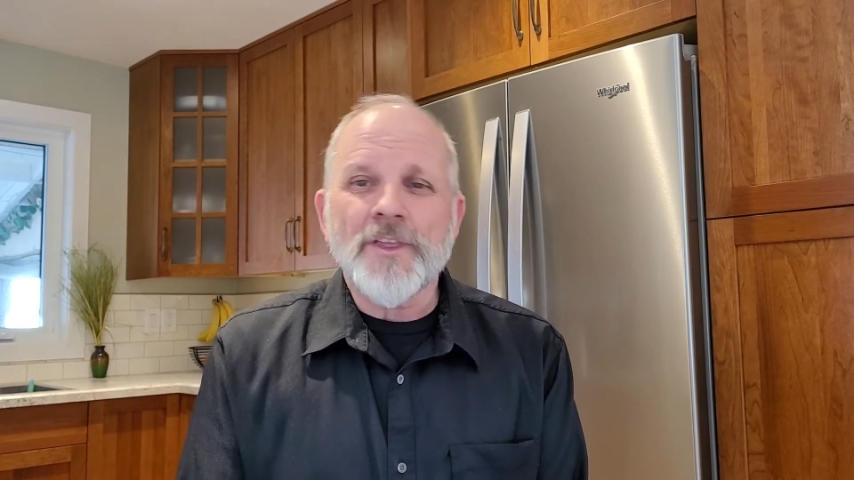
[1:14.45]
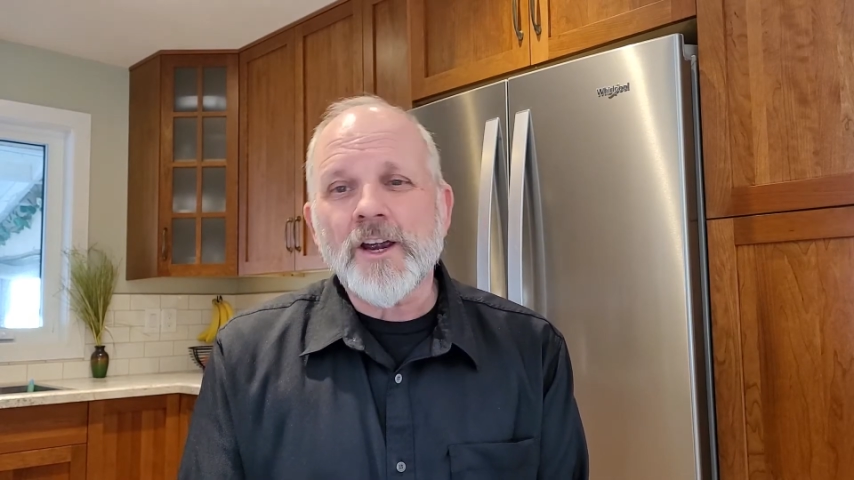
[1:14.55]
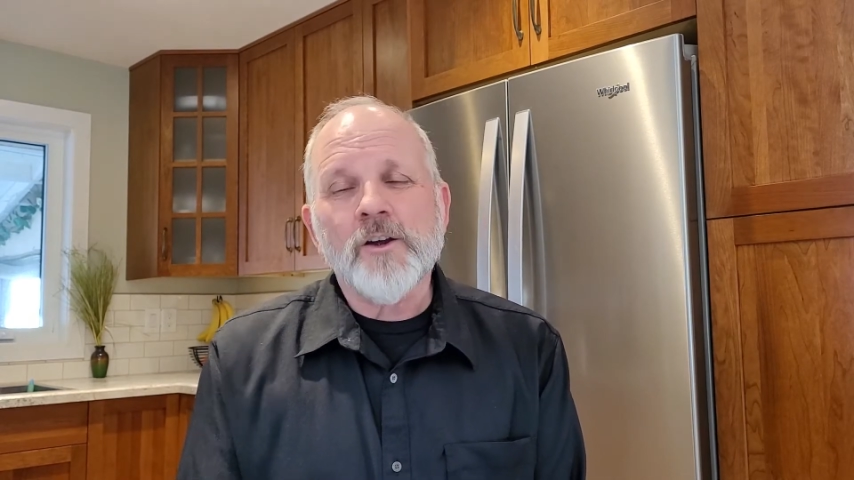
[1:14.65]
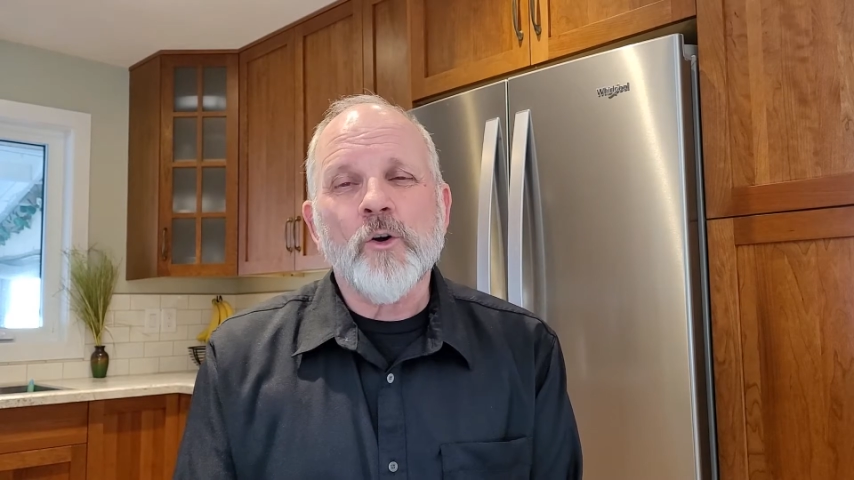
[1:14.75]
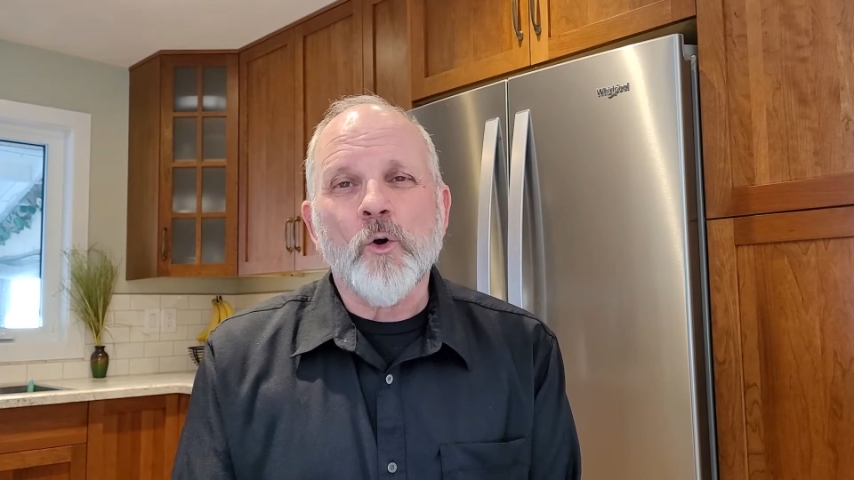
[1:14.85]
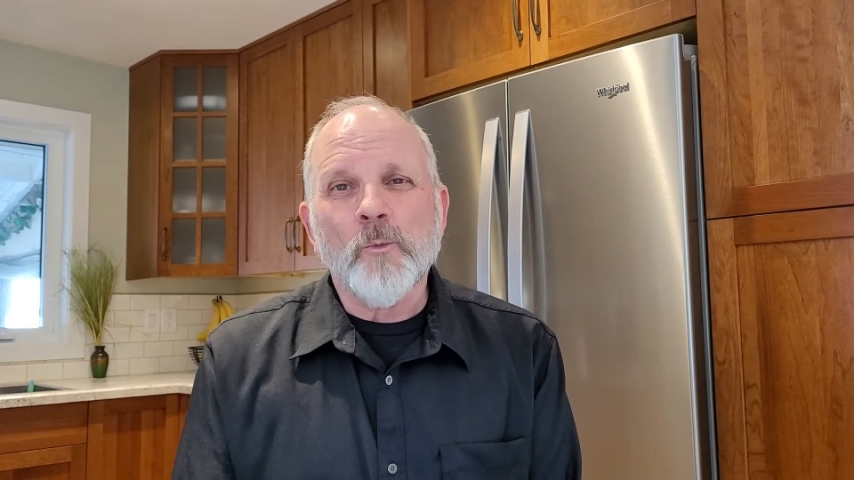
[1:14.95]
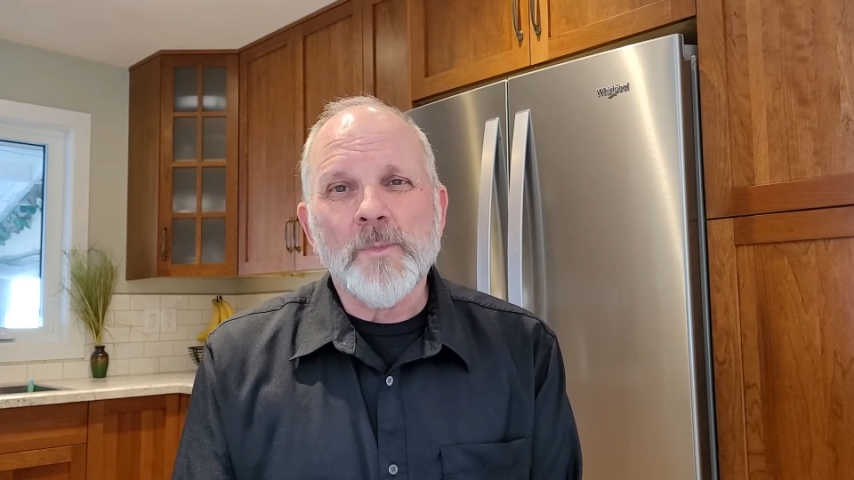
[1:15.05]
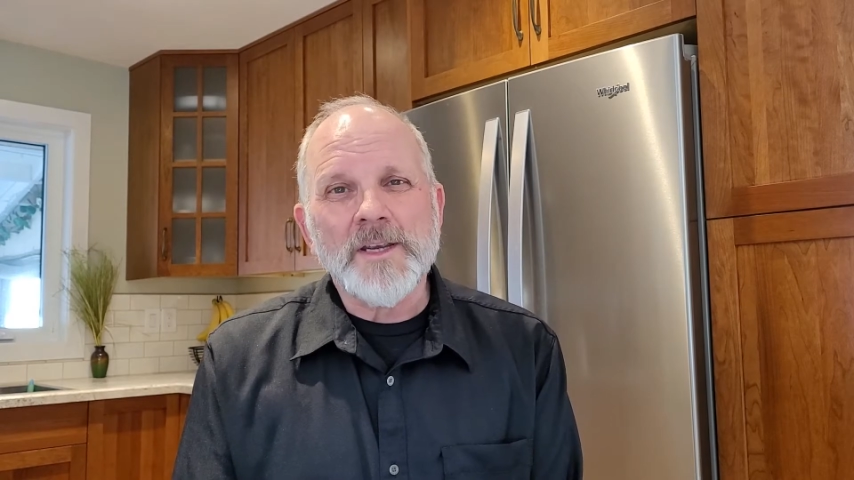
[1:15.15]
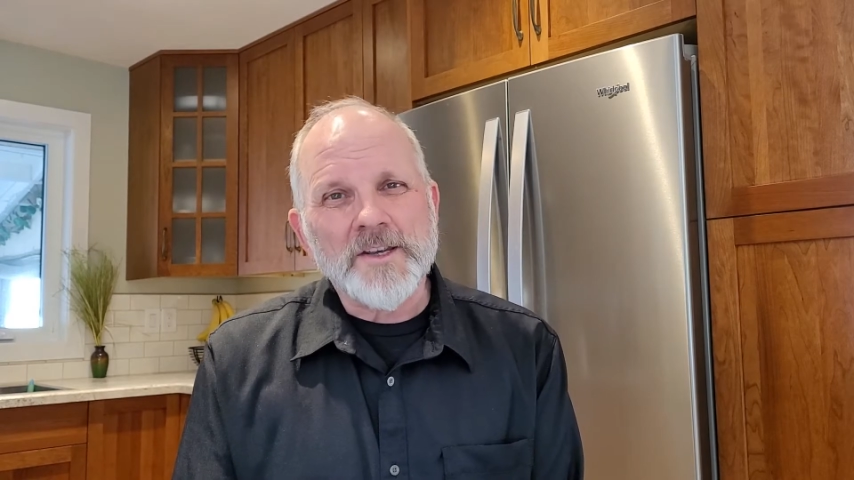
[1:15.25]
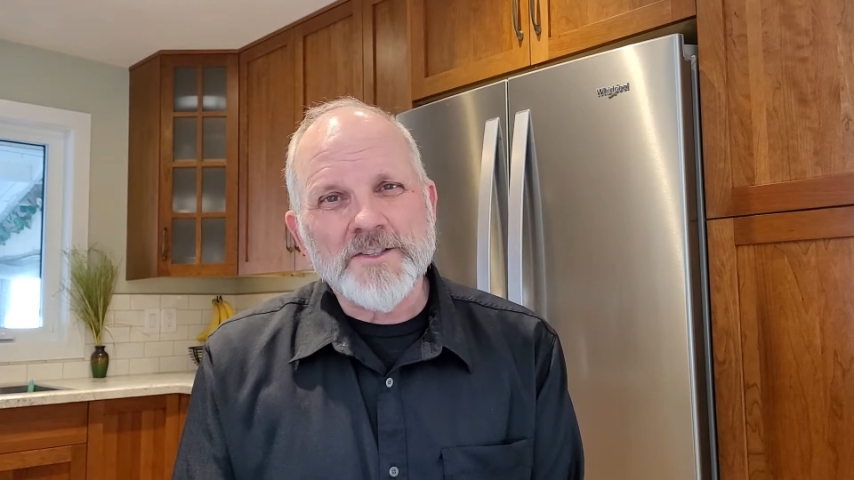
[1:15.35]
their home
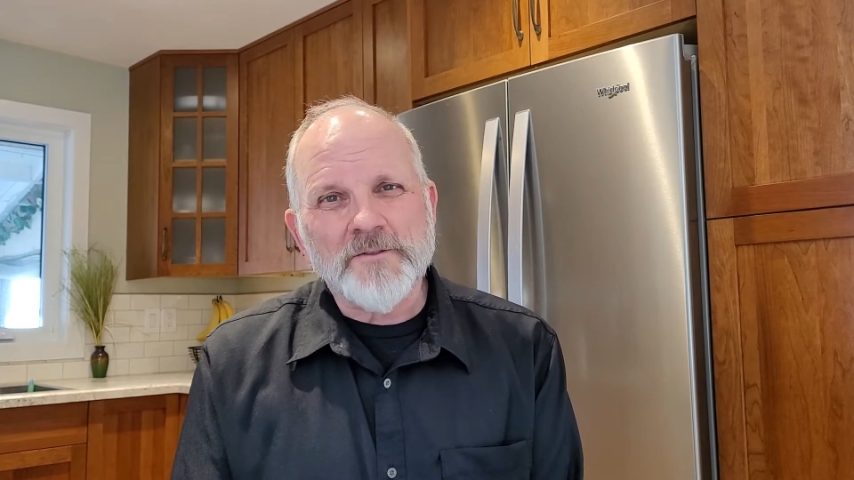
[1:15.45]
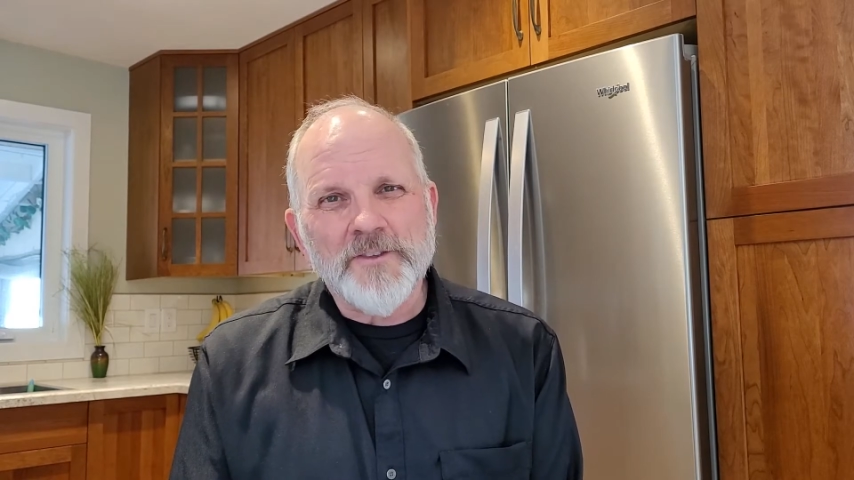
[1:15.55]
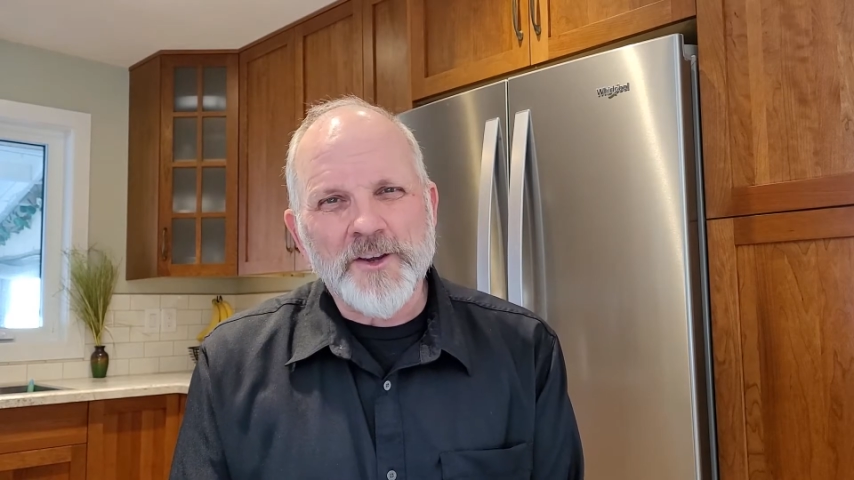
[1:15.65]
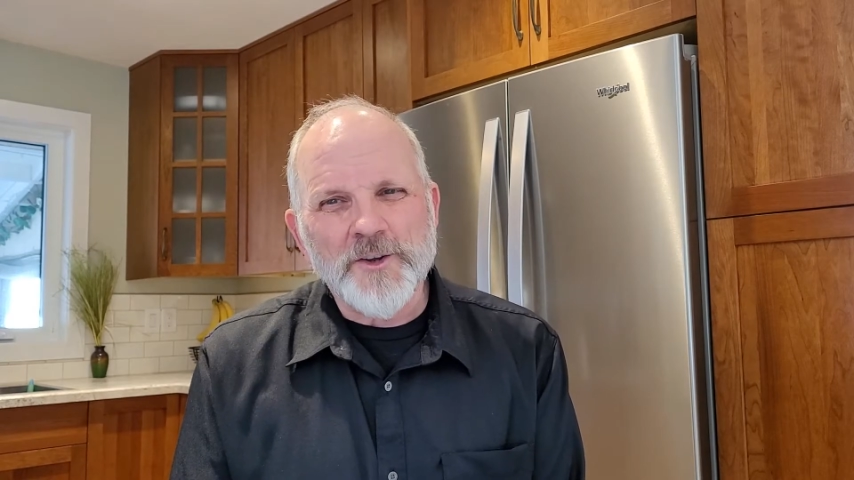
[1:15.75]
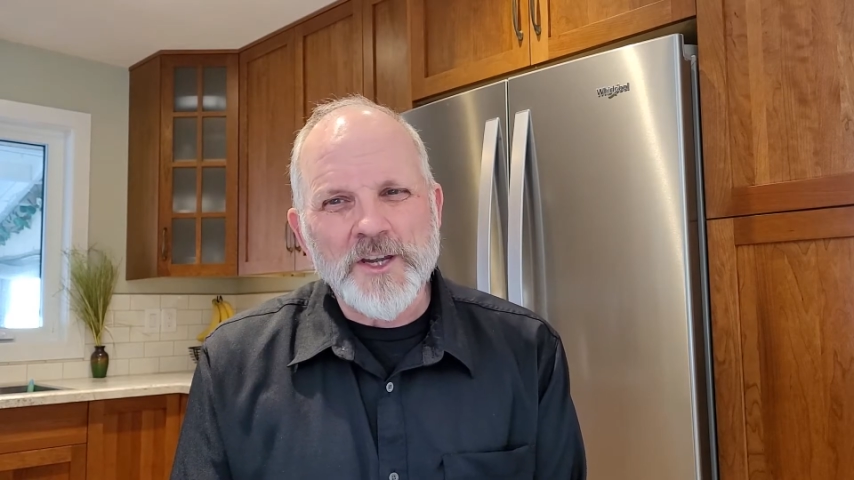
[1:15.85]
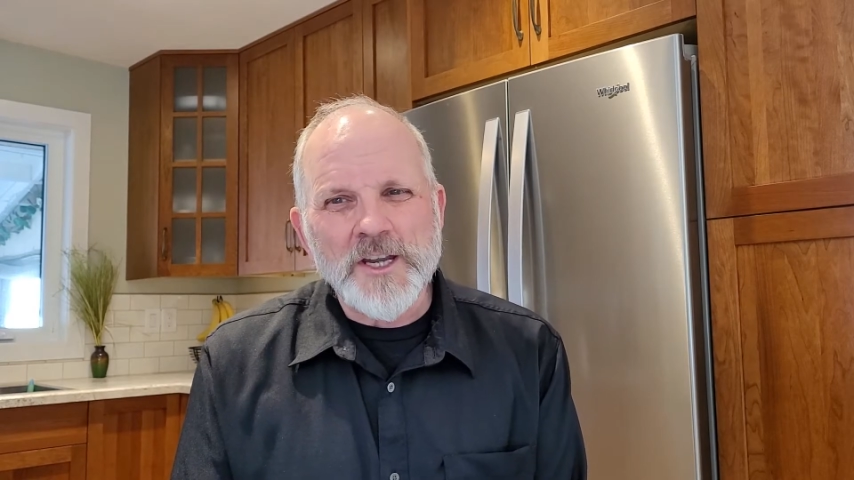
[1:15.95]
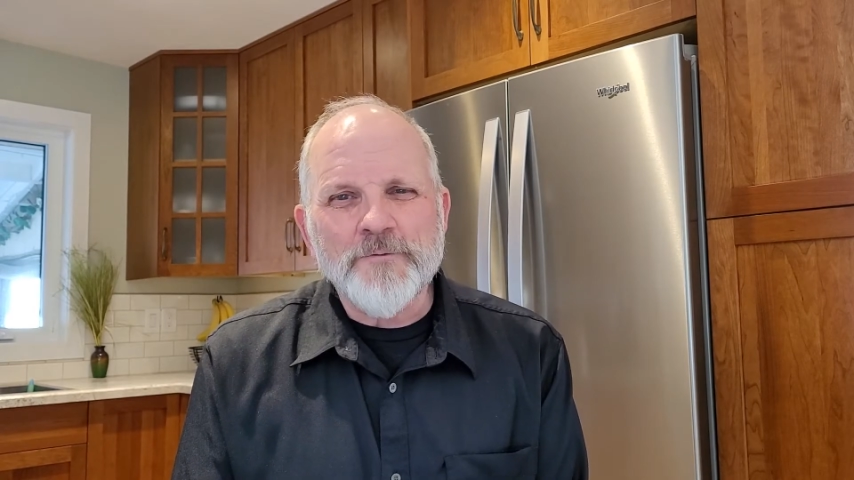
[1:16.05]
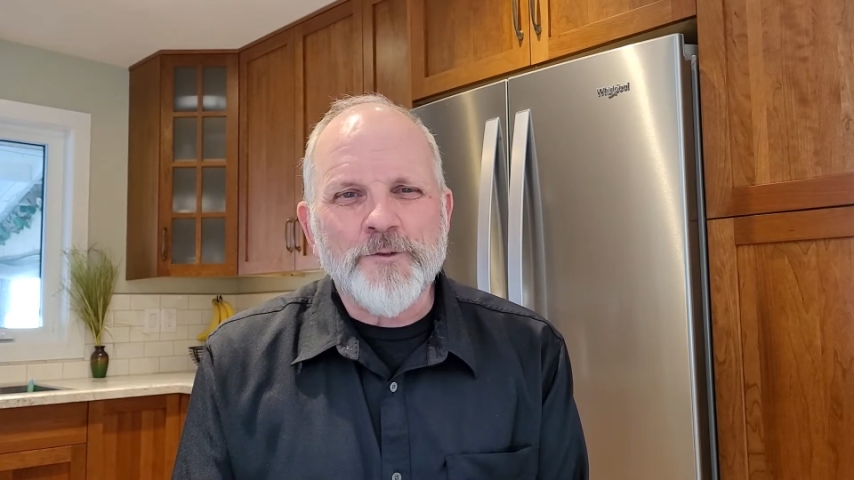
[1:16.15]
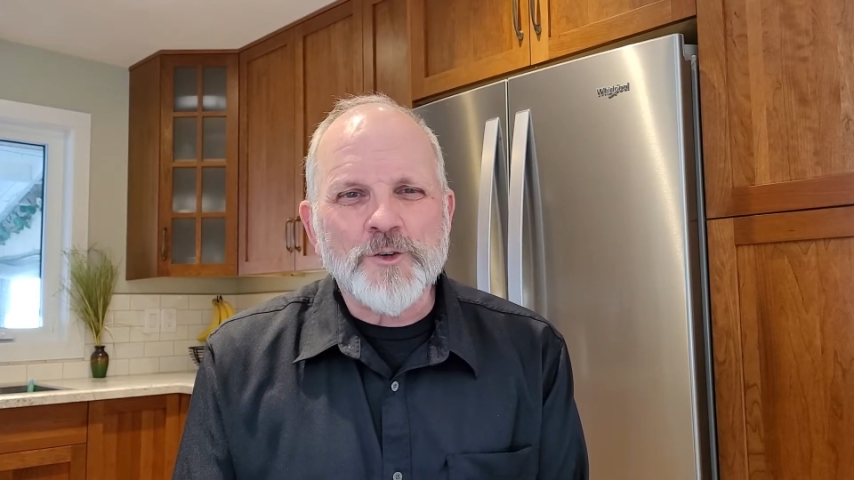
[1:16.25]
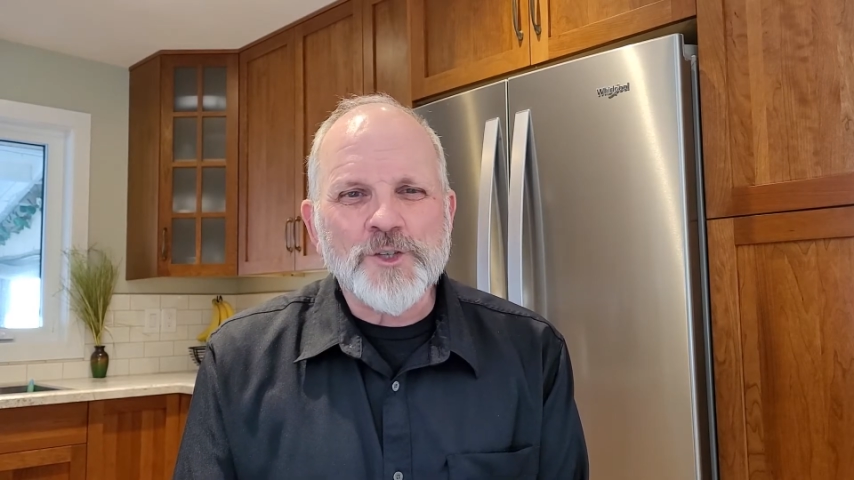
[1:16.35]
because of their need for